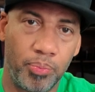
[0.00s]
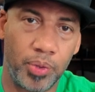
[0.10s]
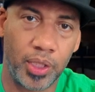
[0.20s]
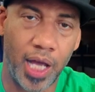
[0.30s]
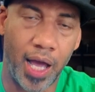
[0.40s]

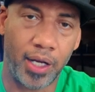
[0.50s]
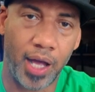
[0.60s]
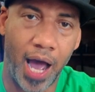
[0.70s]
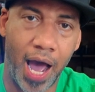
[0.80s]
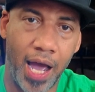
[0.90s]
You got
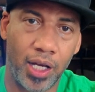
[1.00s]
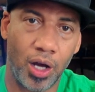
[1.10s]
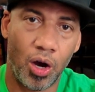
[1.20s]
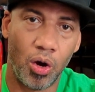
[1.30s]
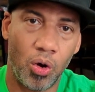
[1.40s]
high,
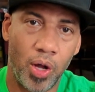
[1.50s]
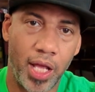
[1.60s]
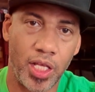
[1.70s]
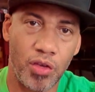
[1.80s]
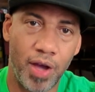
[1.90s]
low,
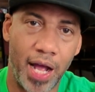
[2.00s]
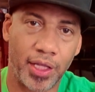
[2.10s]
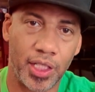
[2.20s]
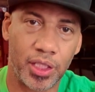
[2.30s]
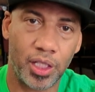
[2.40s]
and then you got
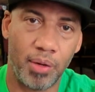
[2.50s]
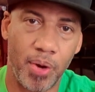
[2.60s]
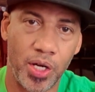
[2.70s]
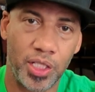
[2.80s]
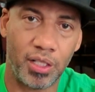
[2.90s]
this
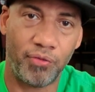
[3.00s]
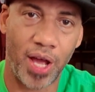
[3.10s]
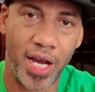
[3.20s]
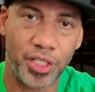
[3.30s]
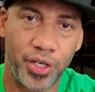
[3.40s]
emergency
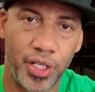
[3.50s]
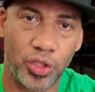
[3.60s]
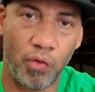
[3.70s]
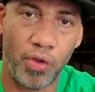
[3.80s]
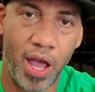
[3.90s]
flasher here.
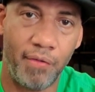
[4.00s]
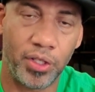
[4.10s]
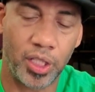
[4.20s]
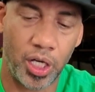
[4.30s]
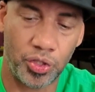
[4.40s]
So if you have
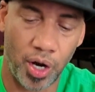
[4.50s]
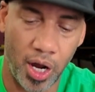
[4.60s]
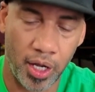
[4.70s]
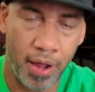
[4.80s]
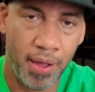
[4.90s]
this in the
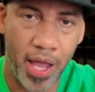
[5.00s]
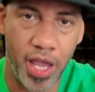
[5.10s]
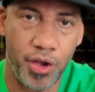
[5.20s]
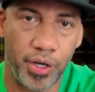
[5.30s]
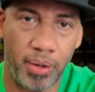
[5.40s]
trunk
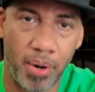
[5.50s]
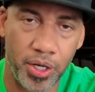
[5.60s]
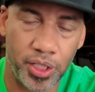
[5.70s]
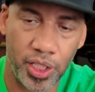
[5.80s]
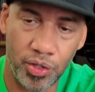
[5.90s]
and you're in an
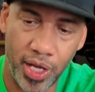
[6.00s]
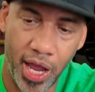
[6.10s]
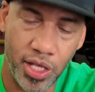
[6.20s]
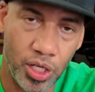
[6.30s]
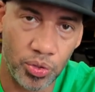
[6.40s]
emergency, you
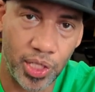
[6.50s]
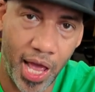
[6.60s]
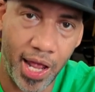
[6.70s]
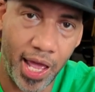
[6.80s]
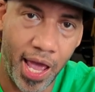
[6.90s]
can use
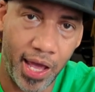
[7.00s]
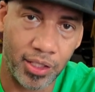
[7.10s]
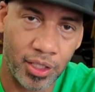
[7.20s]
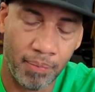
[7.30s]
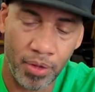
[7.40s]
that
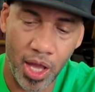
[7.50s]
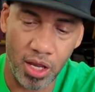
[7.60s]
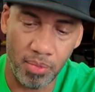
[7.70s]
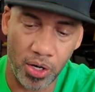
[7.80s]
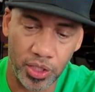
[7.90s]
as an
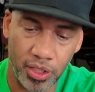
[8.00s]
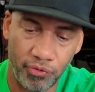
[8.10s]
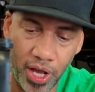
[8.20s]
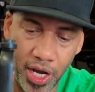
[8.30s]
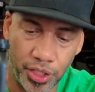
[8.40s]
emergency
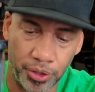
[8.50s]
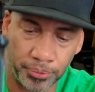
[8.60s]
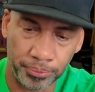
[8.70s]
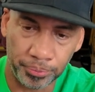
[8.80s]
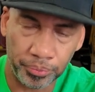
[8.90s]
flasher.
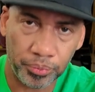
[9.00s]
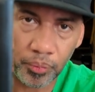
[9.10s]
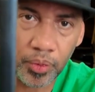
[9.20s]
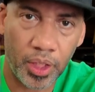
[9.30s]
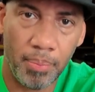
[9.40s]

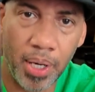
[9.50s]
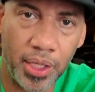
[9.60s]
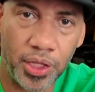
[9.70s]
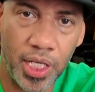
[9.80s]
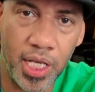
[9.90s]

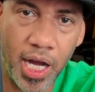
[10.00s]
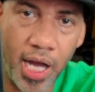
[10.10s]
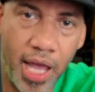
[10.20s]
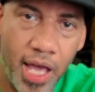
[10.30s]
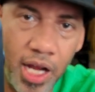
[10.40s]
But the
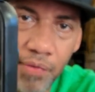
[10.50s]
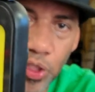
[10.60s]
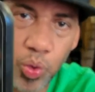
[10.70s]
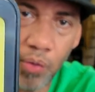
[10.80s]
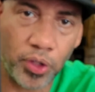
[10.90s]
head of it
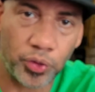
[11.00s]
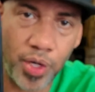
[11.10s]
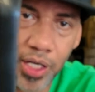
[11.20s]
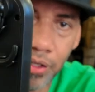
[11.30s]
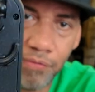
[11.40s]
swivels
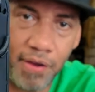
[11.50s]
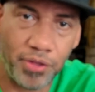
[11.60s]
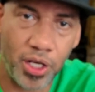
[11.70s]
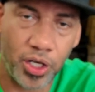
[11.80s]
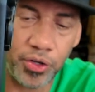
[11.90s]

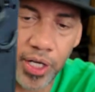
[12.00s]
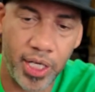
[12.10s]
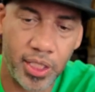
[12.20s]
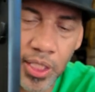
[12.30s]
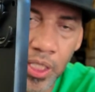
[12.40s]
350
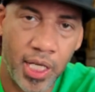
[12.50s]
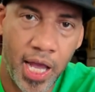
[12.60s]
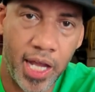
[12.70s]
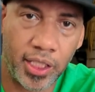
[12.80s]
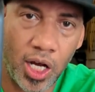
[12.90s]
degrees,
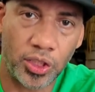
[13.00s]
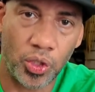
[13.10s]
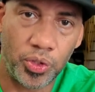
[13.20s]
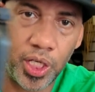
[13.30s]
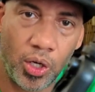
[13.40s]
and it
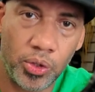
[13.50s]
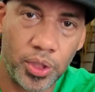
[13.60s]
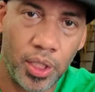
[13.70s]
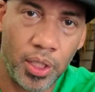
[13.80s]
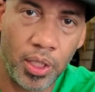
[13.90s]
also tilts.